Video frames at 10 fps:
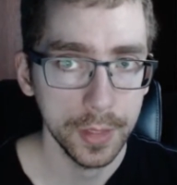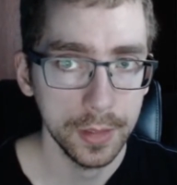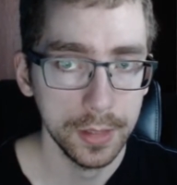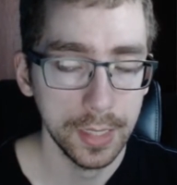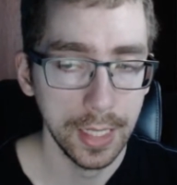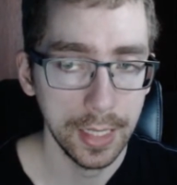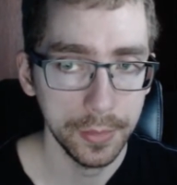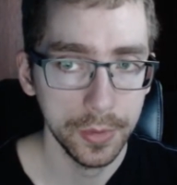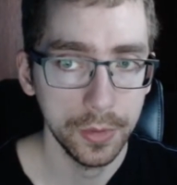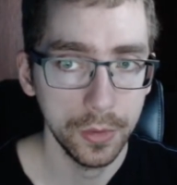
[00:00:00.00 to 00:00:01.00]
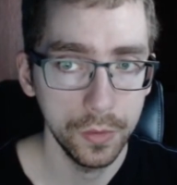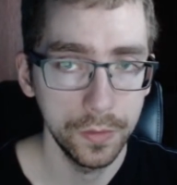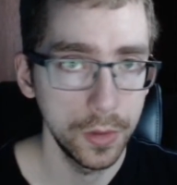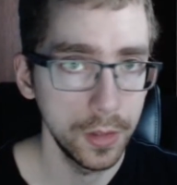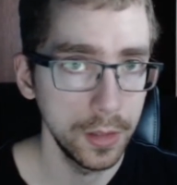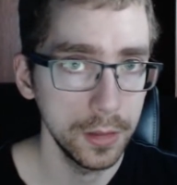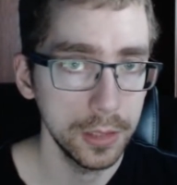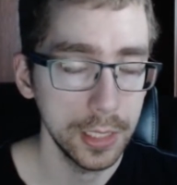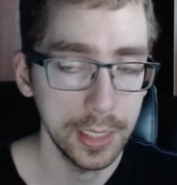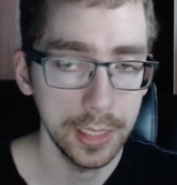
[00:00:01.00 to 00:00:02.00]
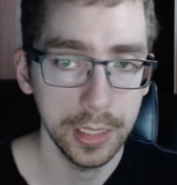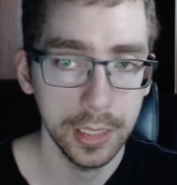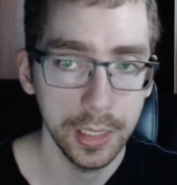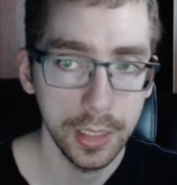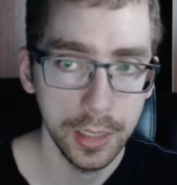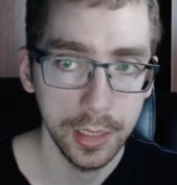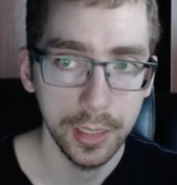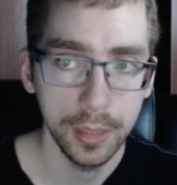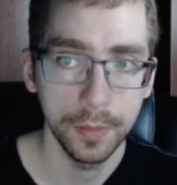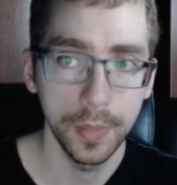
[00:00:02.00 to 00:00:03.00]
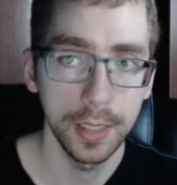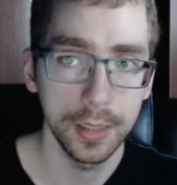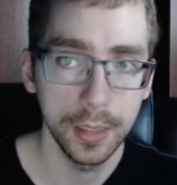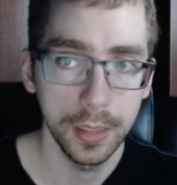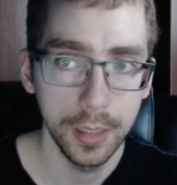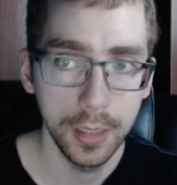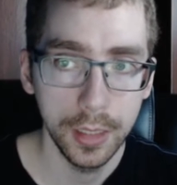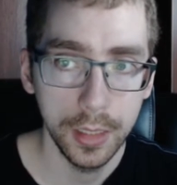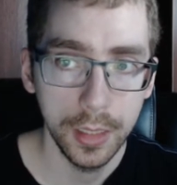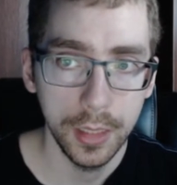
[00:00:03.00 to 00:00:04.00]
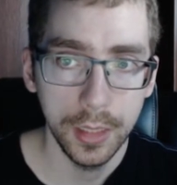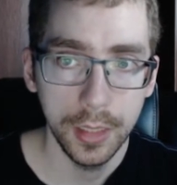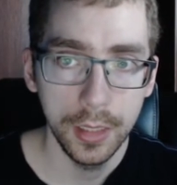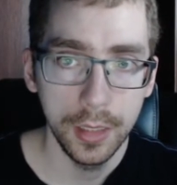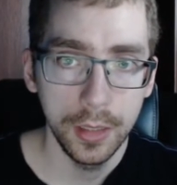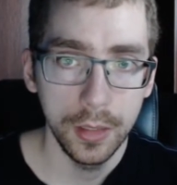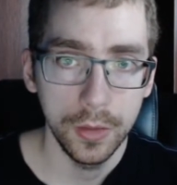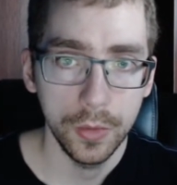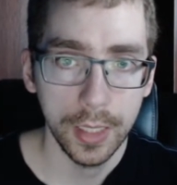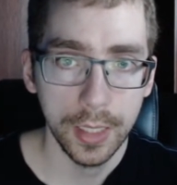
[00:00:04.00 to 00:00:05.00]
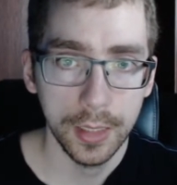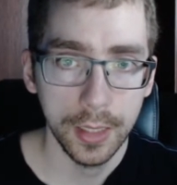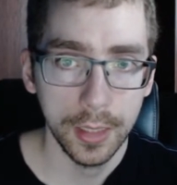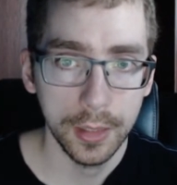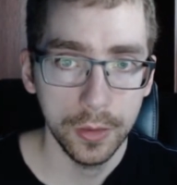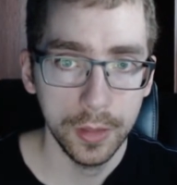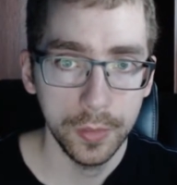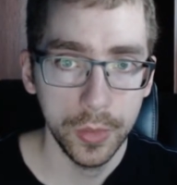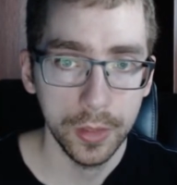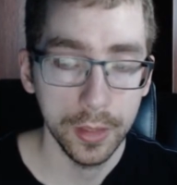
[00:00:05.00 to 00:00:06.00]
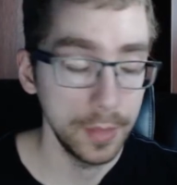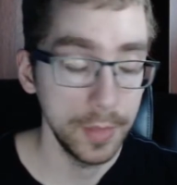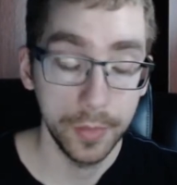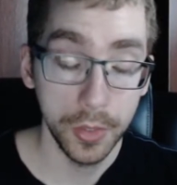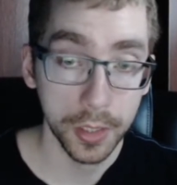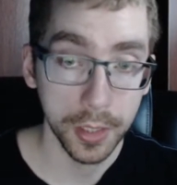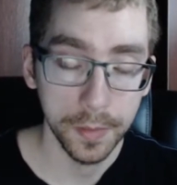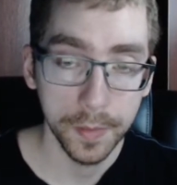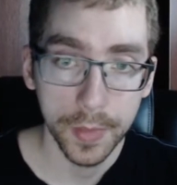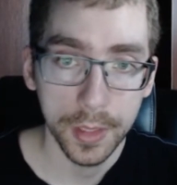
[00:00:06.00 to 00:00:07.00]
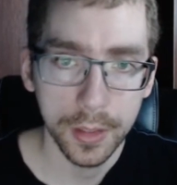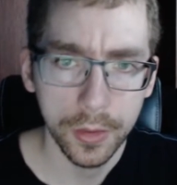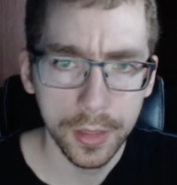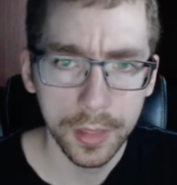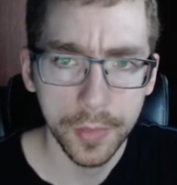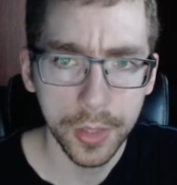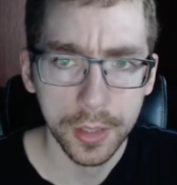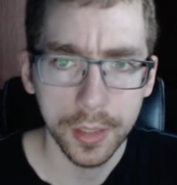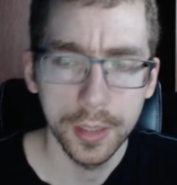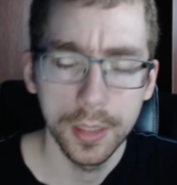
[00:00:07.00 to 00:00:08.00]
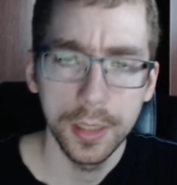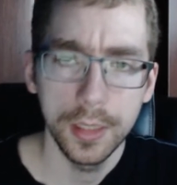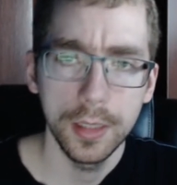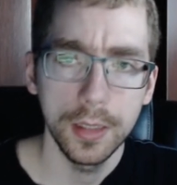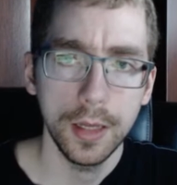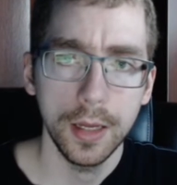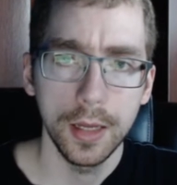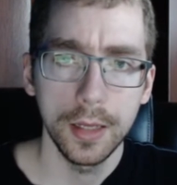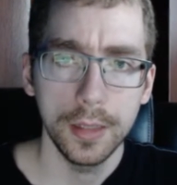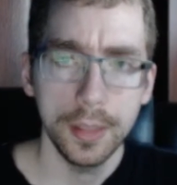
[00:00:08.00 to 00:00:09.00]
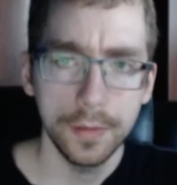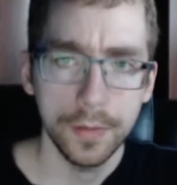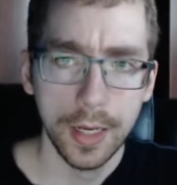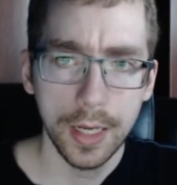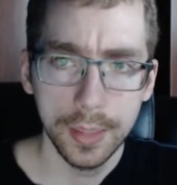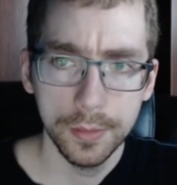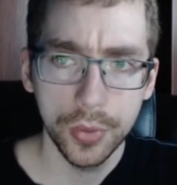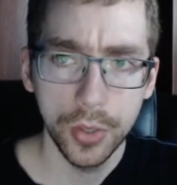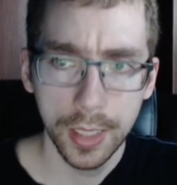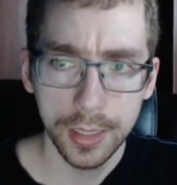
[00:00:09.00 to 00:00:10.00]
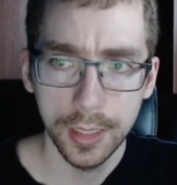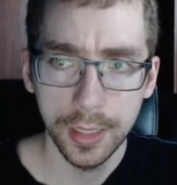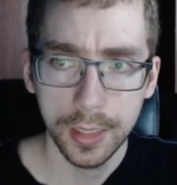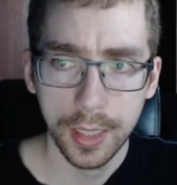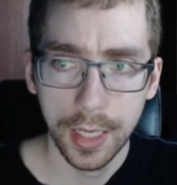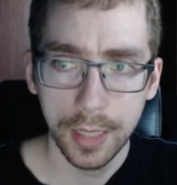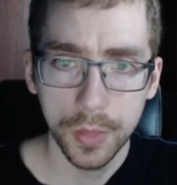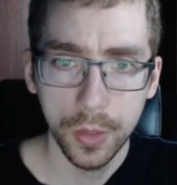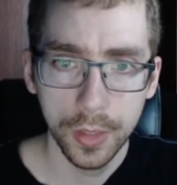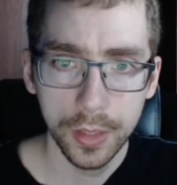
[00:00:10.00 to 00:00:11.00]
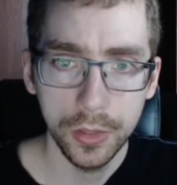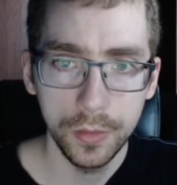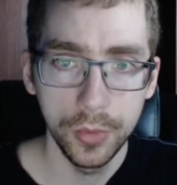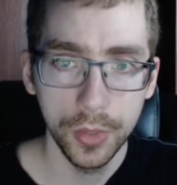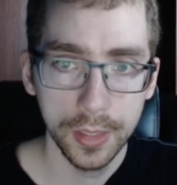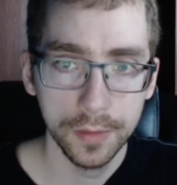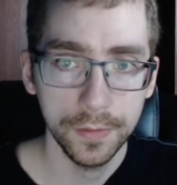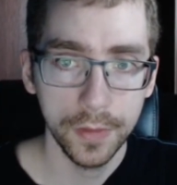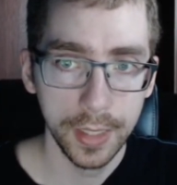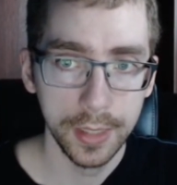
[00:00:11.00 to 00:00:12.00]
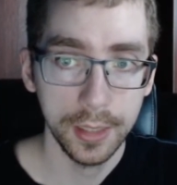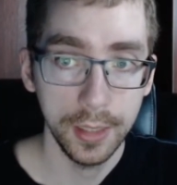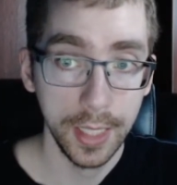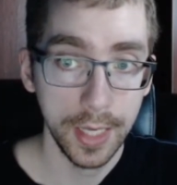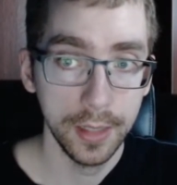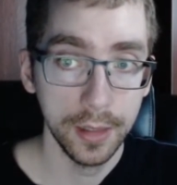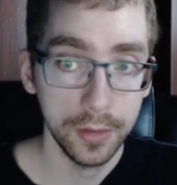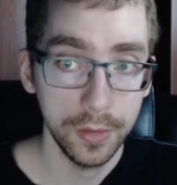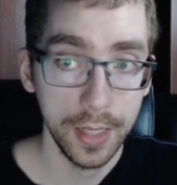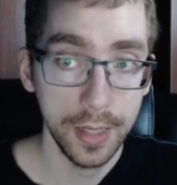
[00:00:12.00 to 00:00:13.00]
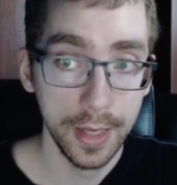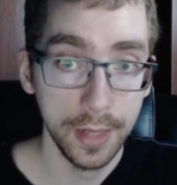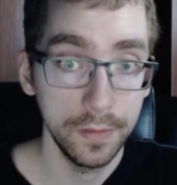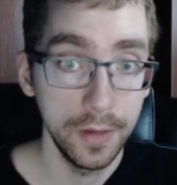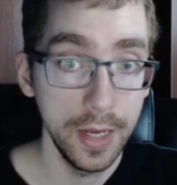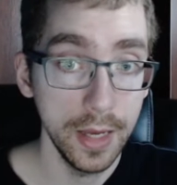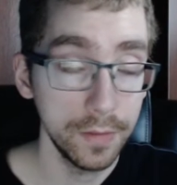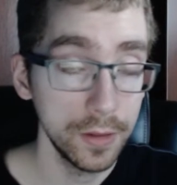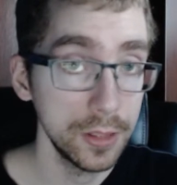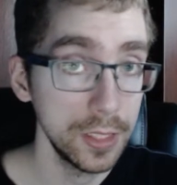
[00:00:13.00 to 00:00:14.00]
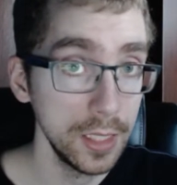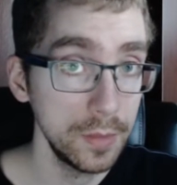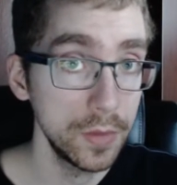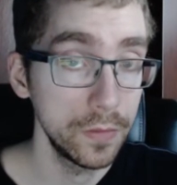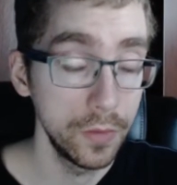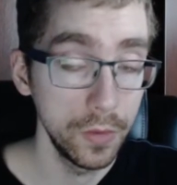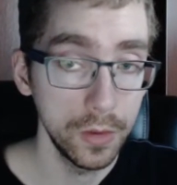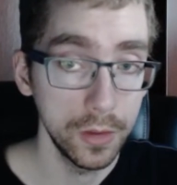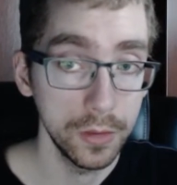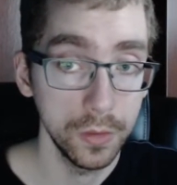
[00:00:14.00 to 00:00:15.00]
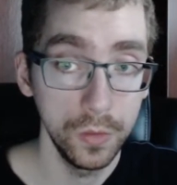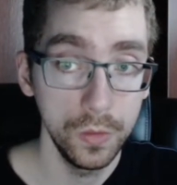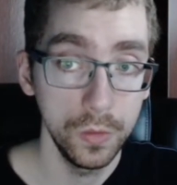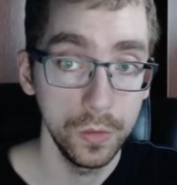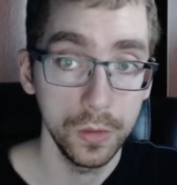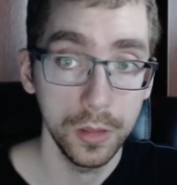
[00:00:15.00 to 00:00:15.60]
top overall sites, but we got Cory Booker. Cory Booker. If I'm president, I'm going to bring a fight to the NRA they have never seen before. Ooh.